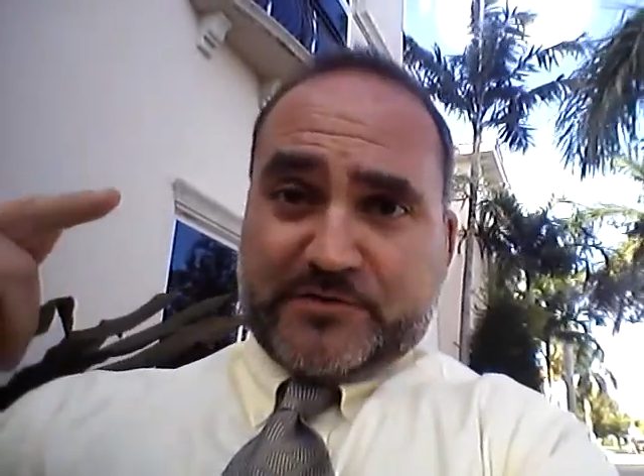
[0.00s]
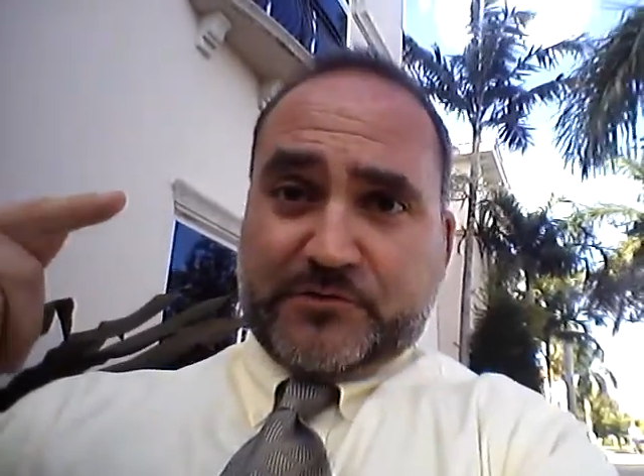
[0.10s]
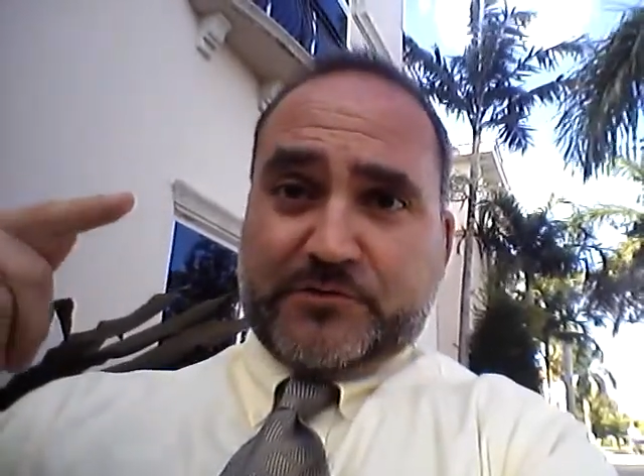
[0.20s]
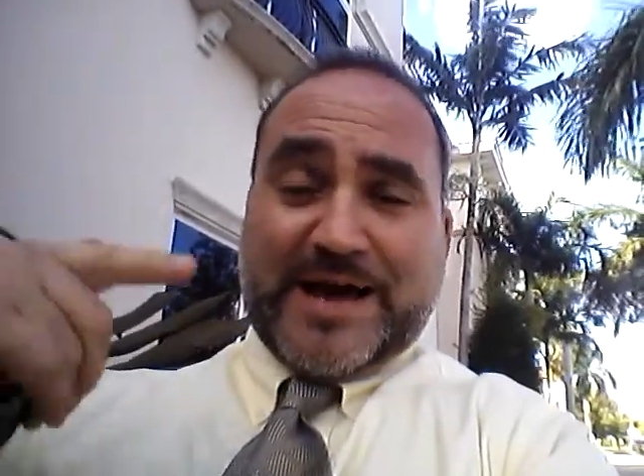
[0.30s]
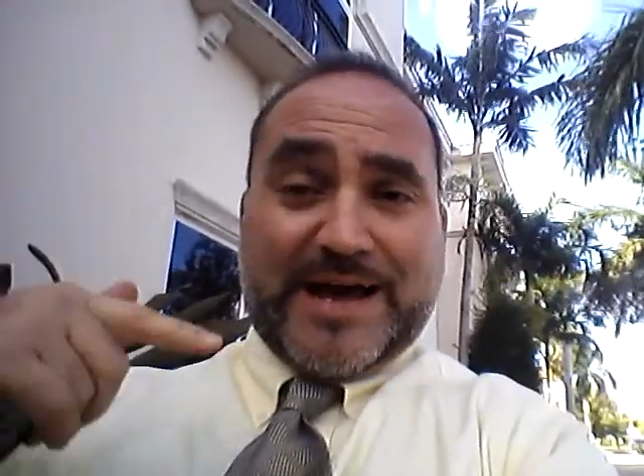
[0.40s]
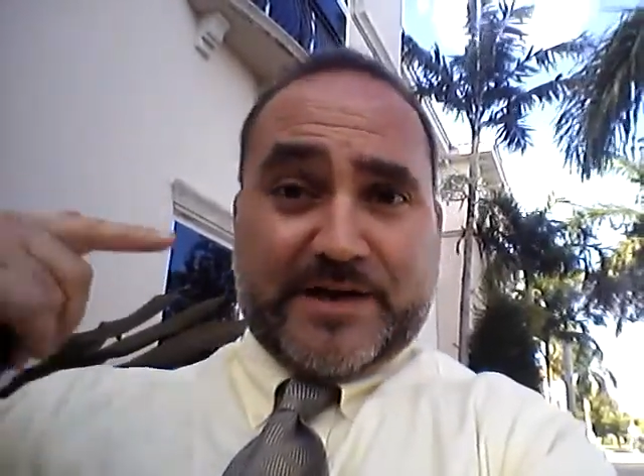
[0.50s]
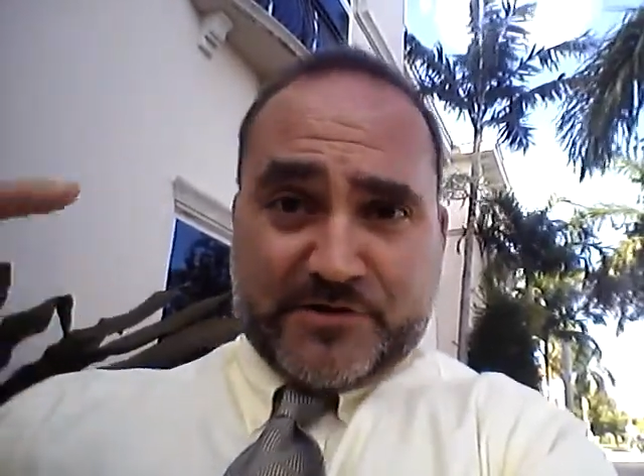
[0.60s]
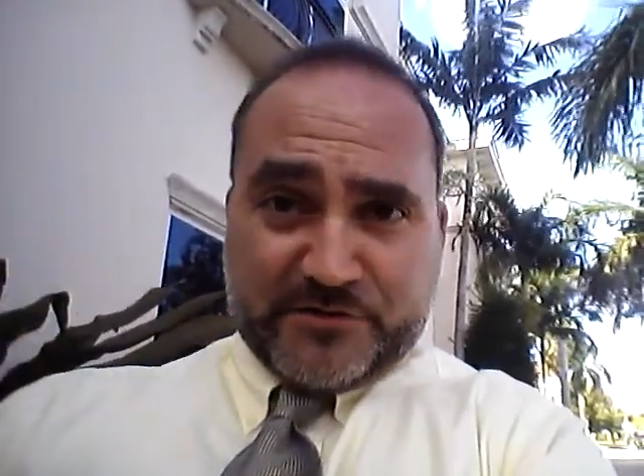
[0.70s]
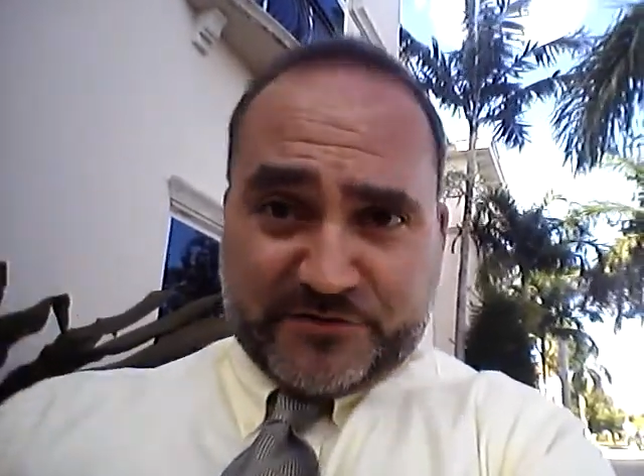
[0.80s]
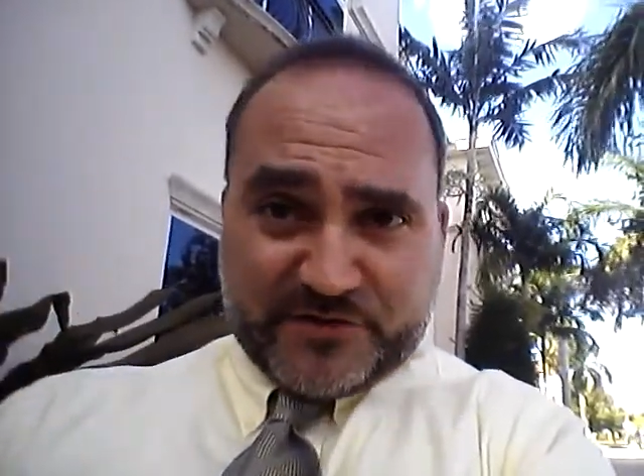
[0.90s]
to die in
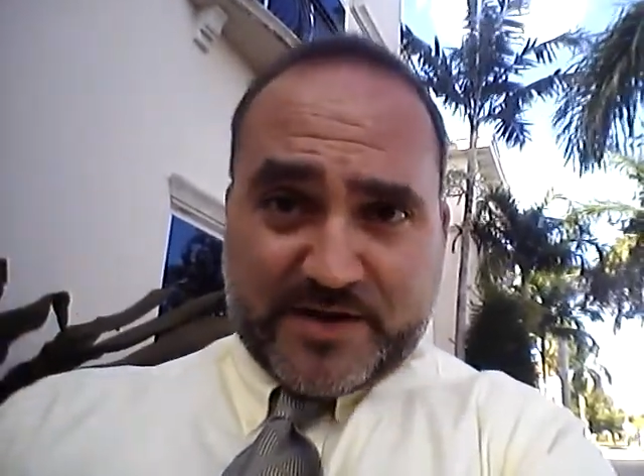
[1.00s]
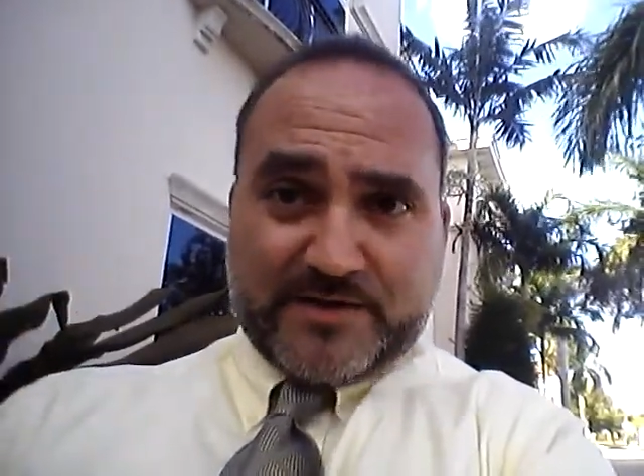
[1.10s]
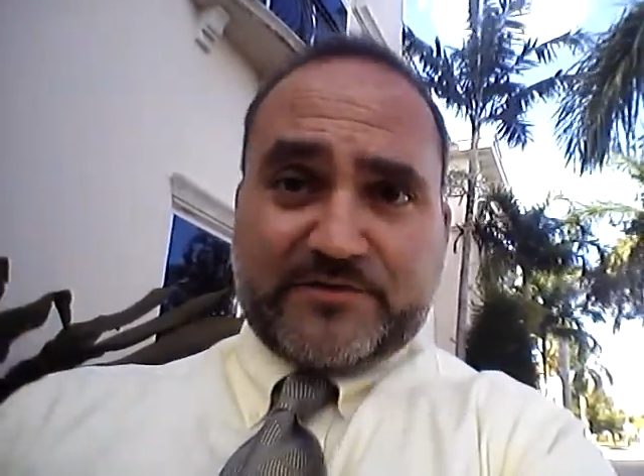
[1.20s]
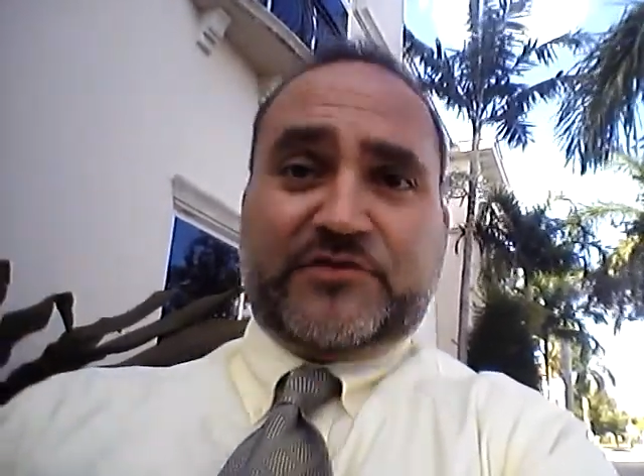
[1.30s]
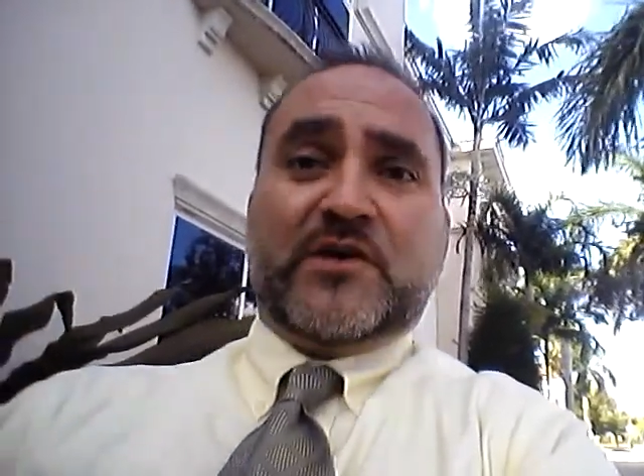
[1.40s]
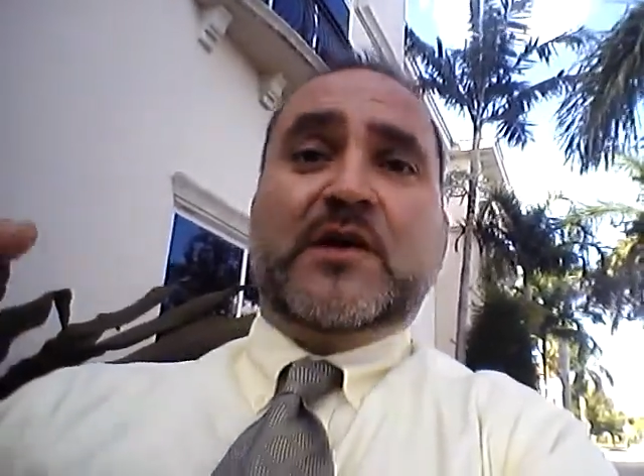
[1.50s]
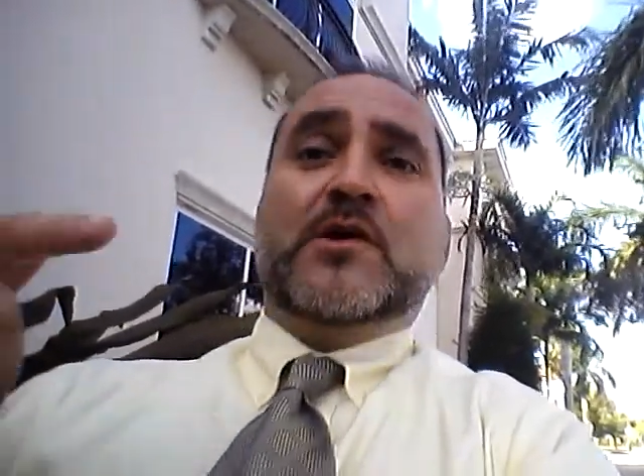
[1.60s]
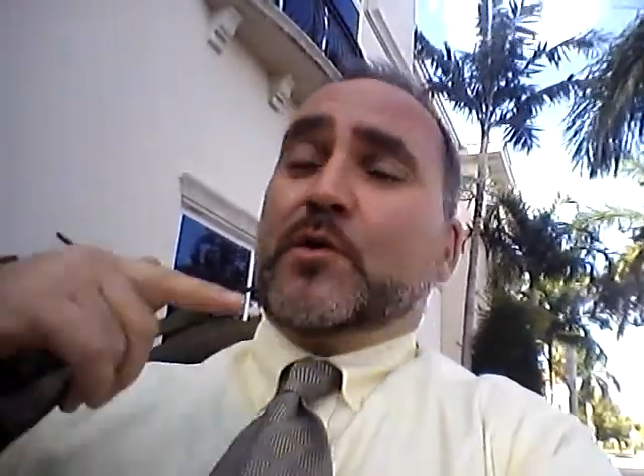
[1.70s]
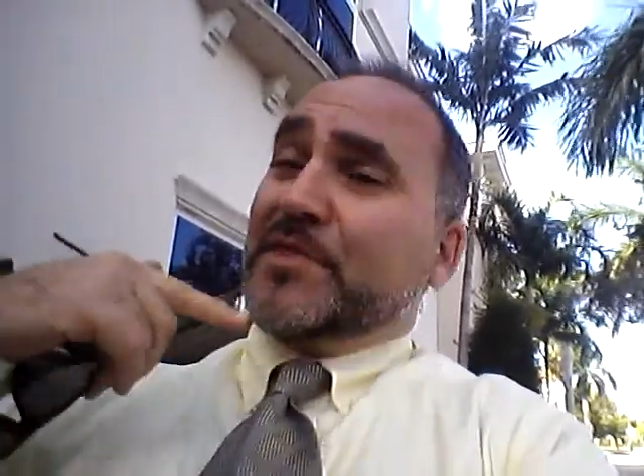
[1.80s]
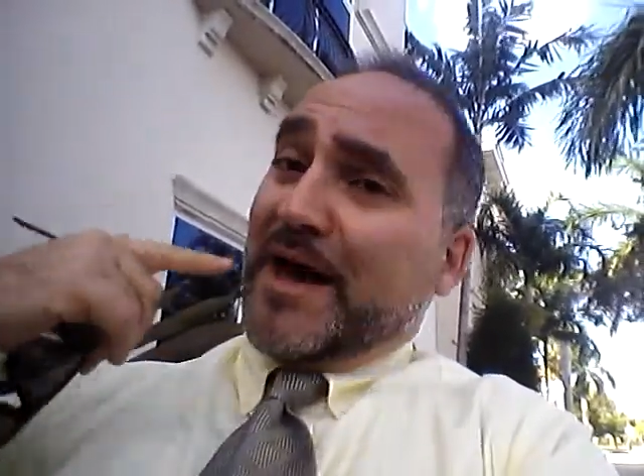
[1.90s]
your sins
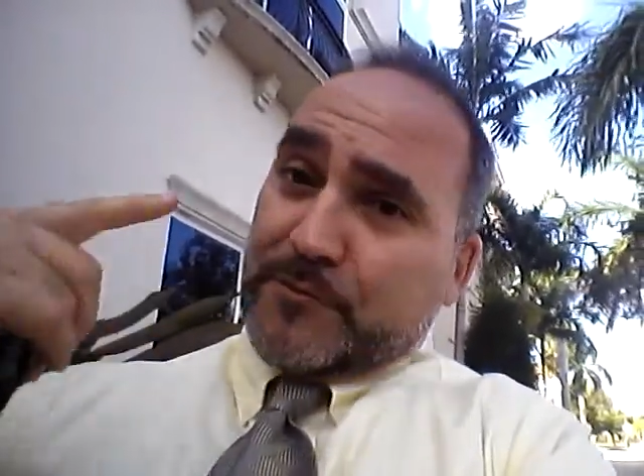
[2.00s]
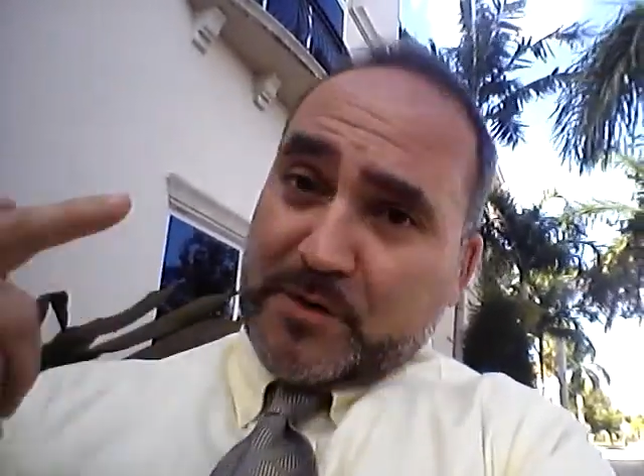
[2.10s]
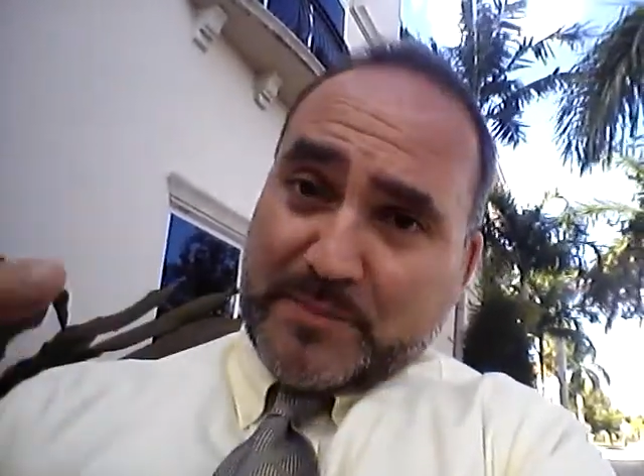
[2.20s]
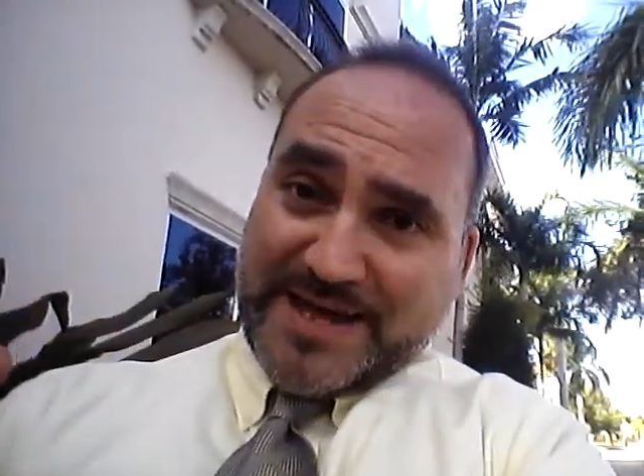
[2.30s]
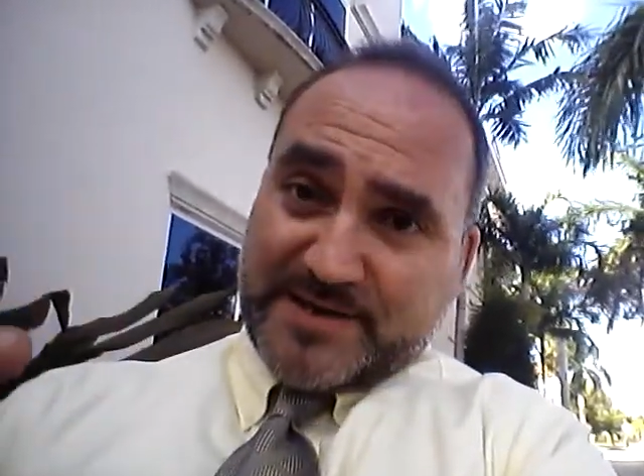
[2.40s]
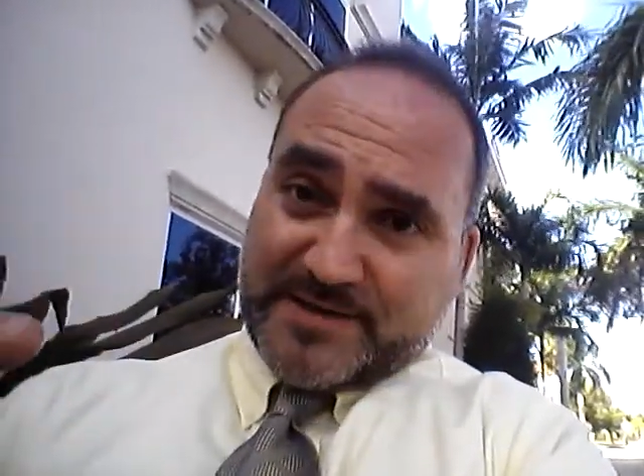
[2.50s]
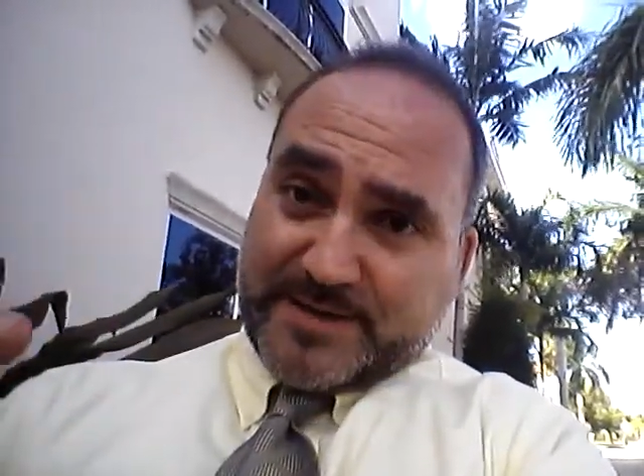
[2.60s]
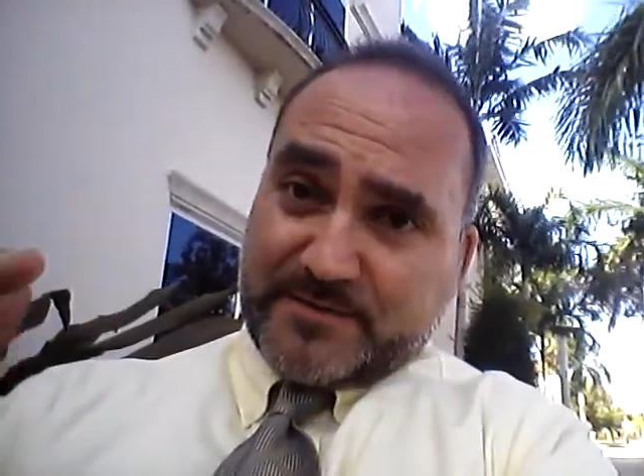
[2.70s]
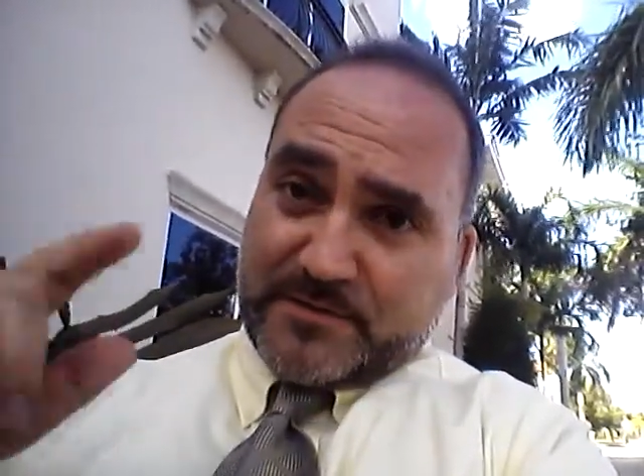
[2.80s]
without repenting.